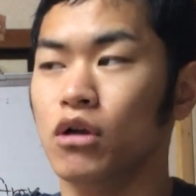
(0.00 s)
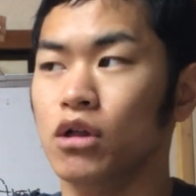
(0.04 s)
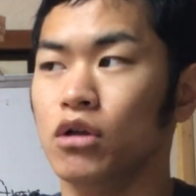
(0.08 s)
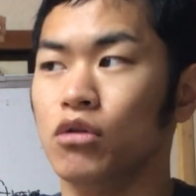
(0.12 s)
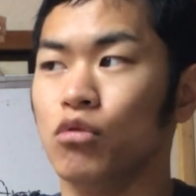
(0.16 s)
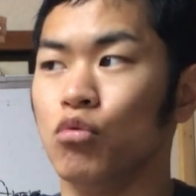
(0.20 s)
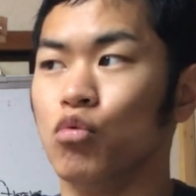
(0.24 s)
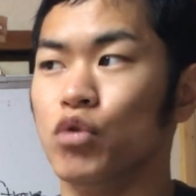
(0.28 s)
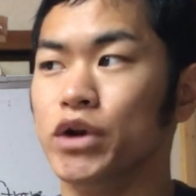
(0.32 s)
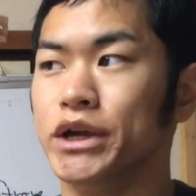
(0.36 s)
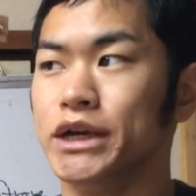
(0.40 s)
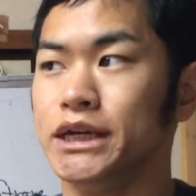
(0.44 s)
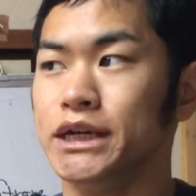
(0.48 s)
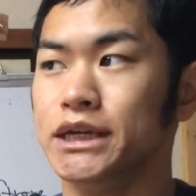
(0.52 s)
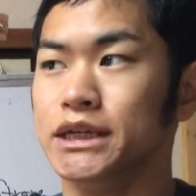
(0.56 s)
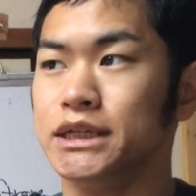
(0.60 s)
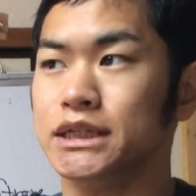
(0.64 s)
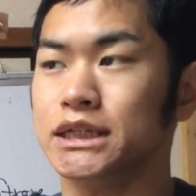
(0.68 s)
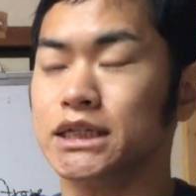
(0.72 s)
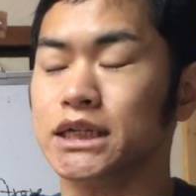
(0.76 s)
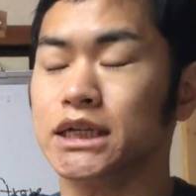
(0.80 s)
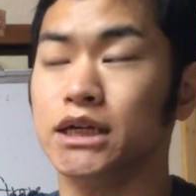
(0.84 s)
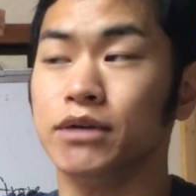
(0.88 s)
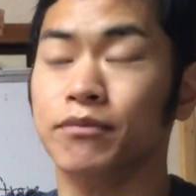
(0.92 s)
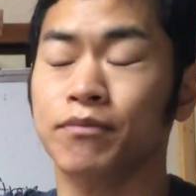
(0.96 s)

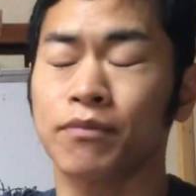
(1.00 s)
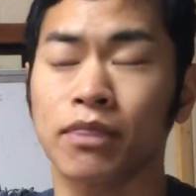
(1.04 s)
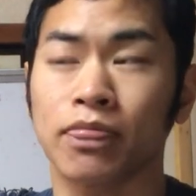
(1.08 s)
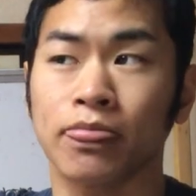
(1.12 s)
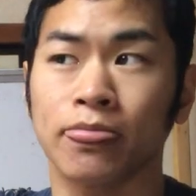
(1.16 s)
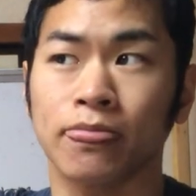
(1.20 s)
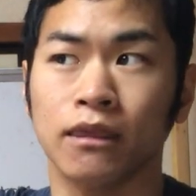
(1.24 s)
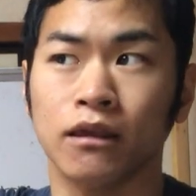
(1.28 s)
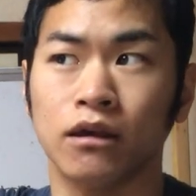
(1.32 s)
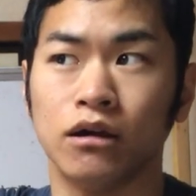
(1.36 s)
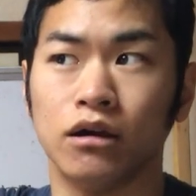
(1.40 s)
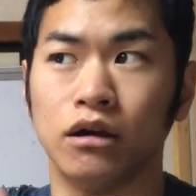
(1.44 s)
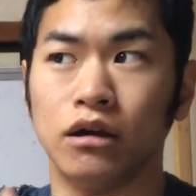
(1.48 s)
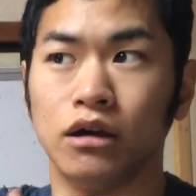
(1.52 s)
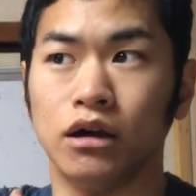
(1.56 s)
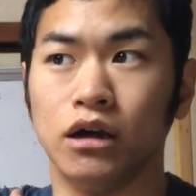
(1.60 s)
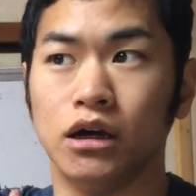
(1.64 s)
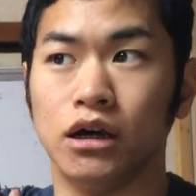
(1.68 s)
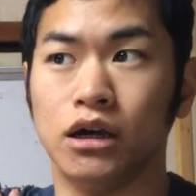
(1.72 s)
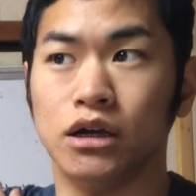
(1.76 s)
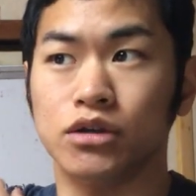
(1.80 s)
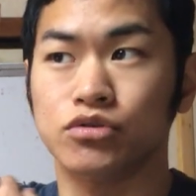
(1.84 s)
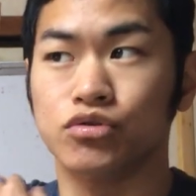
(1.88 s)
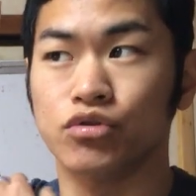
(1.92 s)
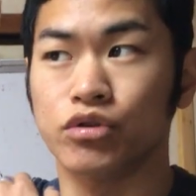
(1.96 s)
with
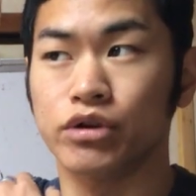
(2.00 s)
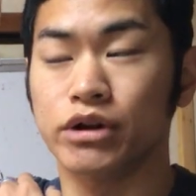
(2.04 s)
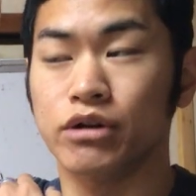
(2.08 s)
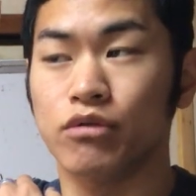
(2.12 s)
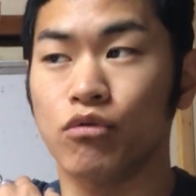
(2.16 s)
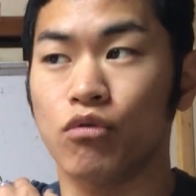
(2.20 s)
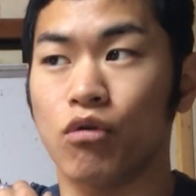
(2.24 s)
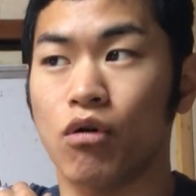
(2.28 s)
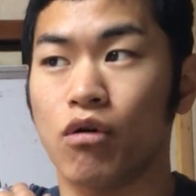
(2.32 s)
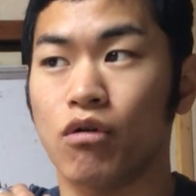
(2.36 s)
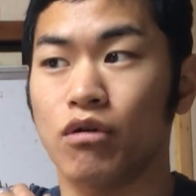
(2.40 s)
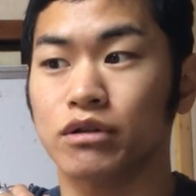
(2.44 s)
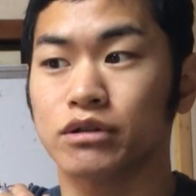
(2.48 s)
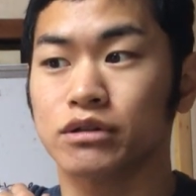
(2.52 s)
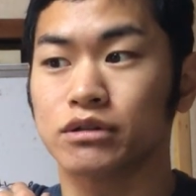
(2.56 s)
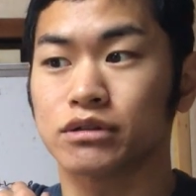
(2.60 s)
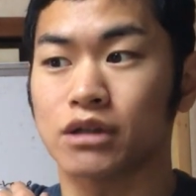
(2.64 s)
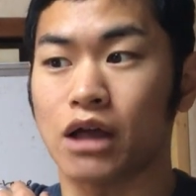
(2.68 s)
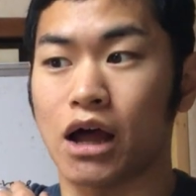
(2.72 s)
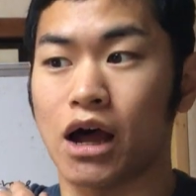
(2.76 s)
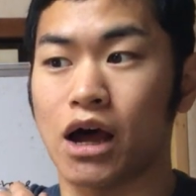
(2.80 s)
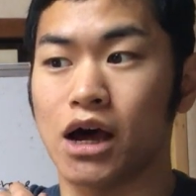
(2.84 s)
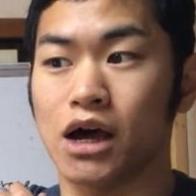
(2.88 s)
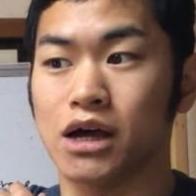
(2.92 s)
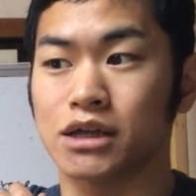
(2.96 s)
30
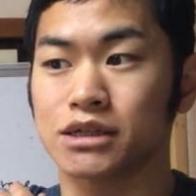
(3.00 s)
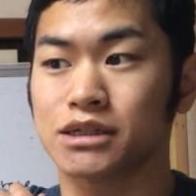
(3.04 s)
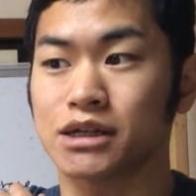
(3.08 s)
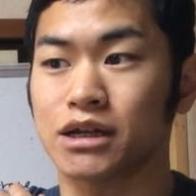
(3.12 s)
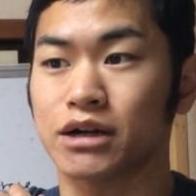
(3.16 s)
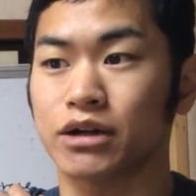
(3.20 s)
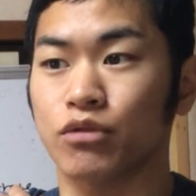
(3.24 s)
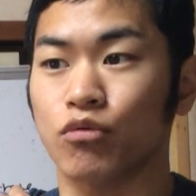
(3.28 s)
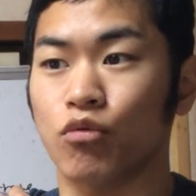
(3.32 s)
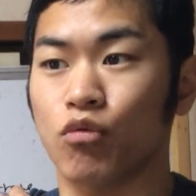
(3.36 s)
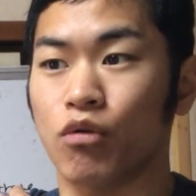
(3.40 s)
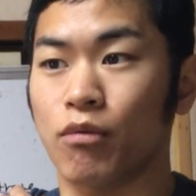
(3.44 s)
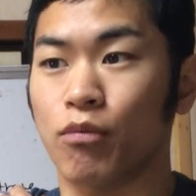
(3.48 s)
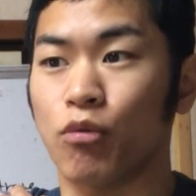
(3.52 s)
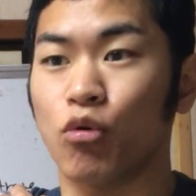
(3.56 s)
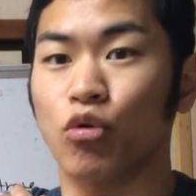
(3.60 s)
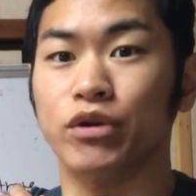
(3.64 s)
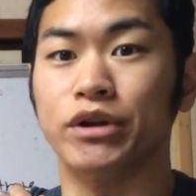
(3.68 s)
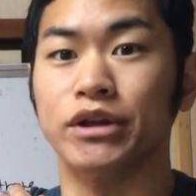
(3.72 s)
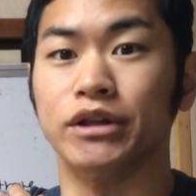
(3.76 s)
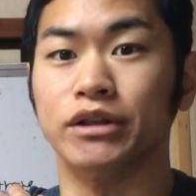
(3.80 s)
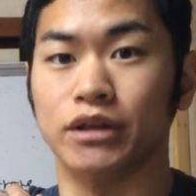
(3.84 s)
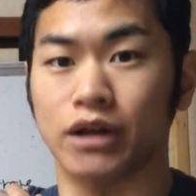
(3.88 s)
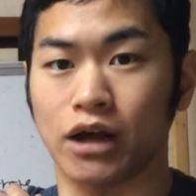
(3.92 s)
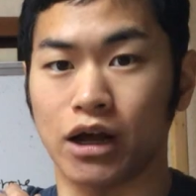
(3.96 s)
or
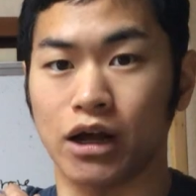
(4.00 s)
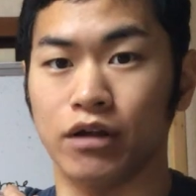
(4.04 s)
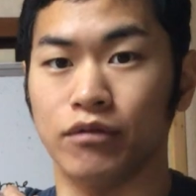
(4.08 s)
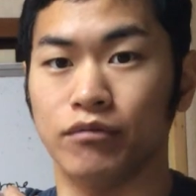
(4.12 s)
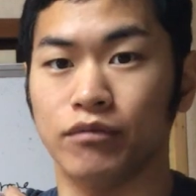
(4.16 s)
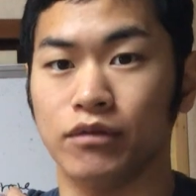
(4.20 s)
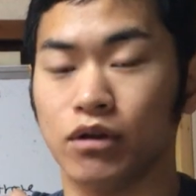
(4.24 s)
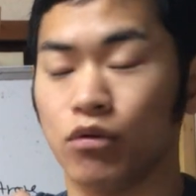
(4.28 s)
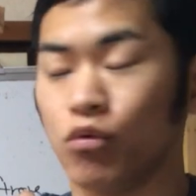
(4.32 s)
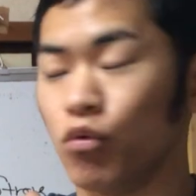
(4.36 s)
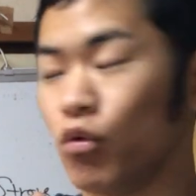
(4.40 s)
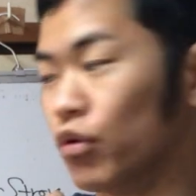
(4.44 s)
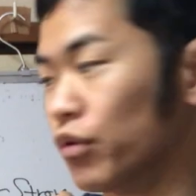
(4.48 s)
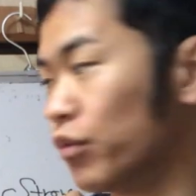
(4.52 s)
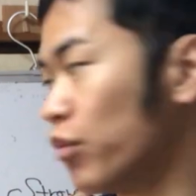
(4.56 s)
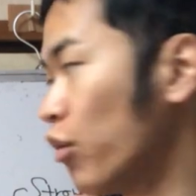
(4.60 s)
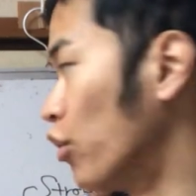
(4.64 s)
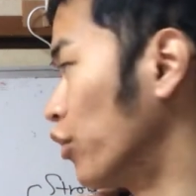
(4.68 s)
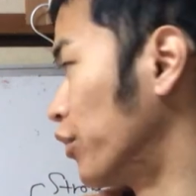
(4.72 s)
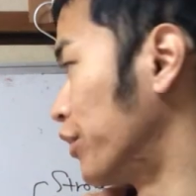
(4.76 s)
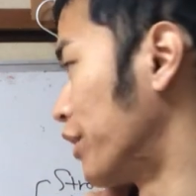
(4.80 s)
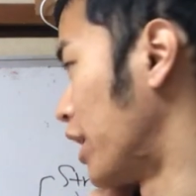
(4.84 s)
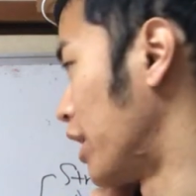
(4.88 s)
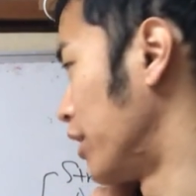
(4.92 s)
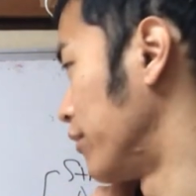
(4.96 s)
40 times,
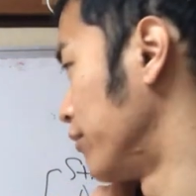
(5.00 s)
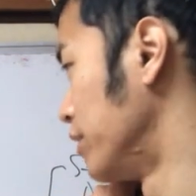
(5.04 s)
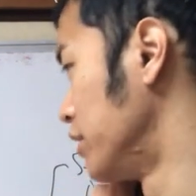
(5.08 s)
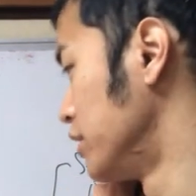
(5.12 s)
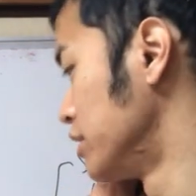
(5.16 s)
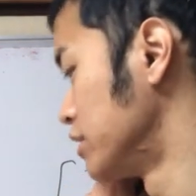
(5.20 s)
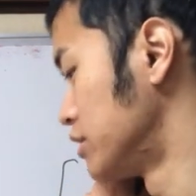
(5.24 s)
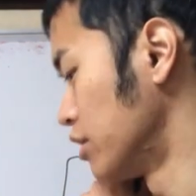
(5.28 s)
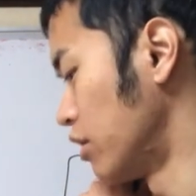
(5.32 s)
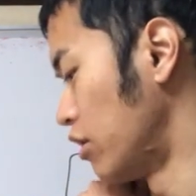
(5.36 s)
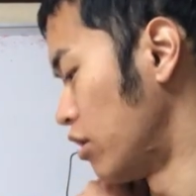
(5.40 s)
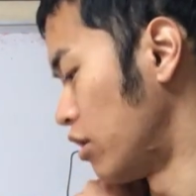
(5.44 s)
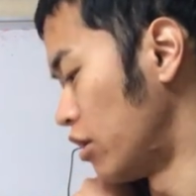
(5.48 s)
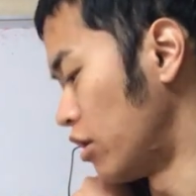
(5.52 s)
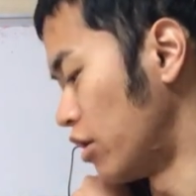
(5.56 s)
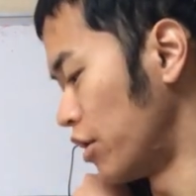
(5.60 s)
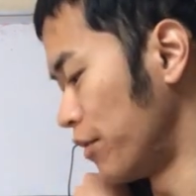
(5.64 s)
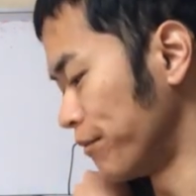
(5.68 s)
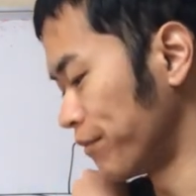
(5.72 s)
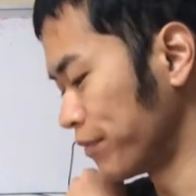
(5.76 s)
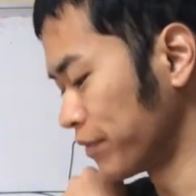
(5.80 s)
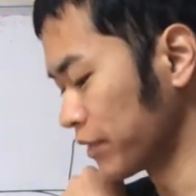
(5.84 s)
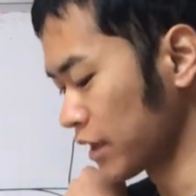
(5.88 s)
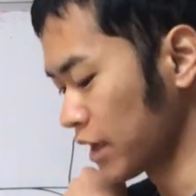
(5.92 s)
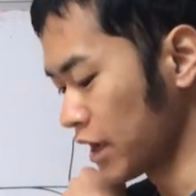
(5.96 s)
four times.
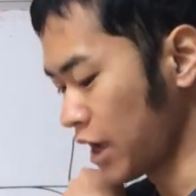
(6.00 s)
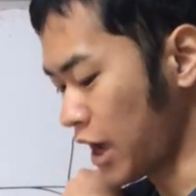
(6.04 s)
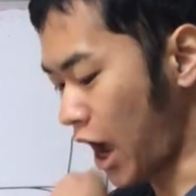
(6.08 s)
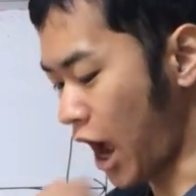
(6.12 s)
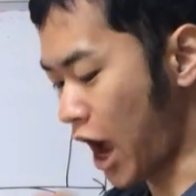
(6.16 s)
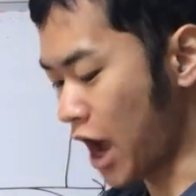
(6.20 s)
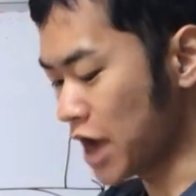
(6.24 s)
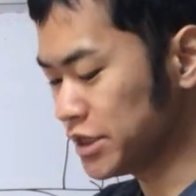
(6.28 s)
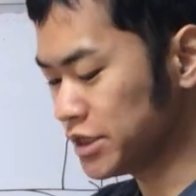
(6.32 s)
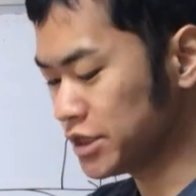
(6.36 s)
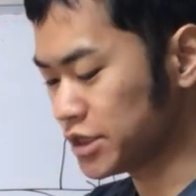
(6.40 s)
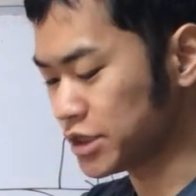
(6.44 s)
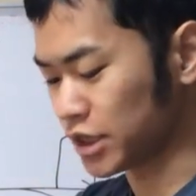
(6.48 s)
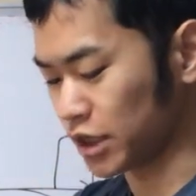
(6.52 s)
So I